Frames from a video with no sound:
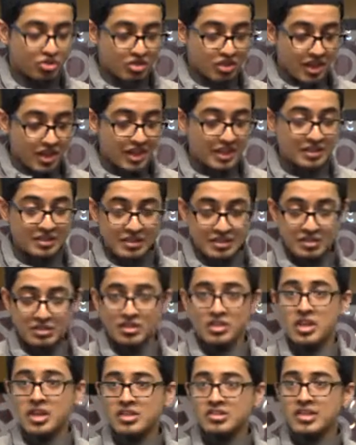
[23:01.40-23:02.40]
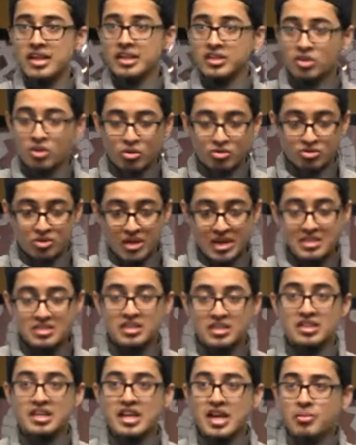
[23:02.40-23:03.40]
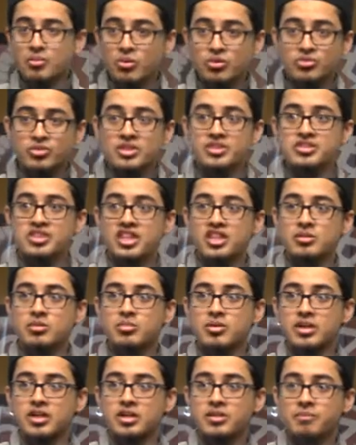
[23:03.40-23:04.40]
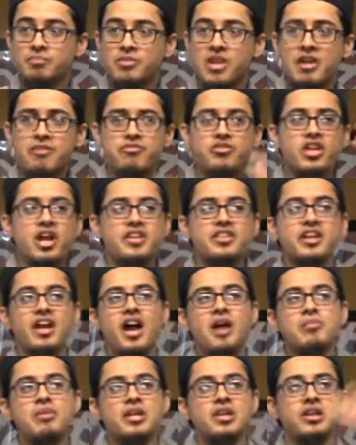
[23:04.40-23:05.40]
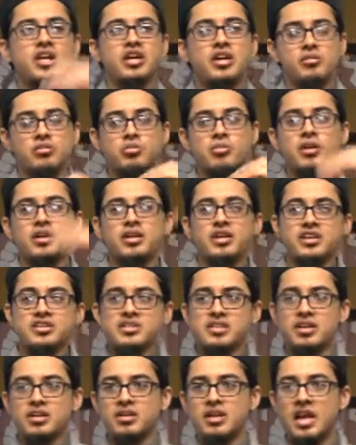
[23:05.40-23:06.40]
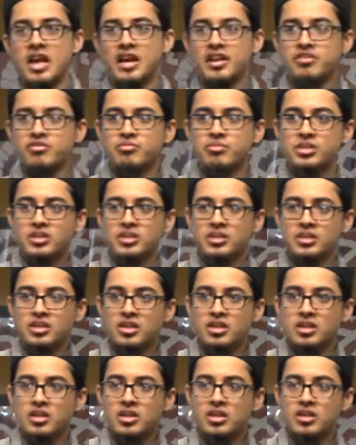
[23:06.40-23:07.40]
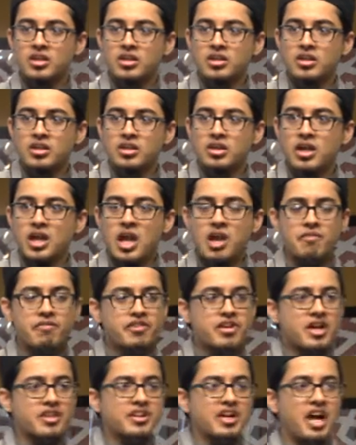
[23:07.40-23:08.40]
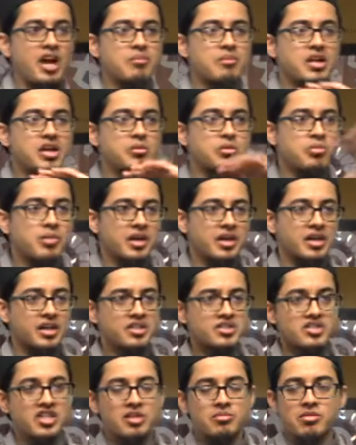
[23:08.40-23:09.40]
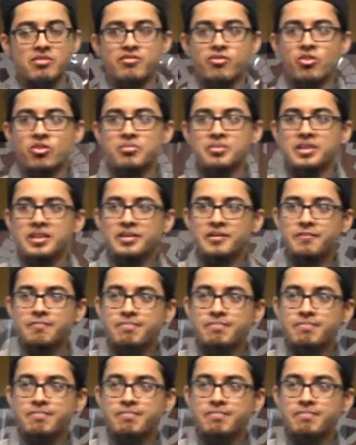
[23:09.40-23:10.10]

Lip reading: today, he's like, no, today is the day I'm going to exceed Abu Bakr. Every other amal, Abu Bakr is ahead of me. Every other amal, Abu Bakr is there before me.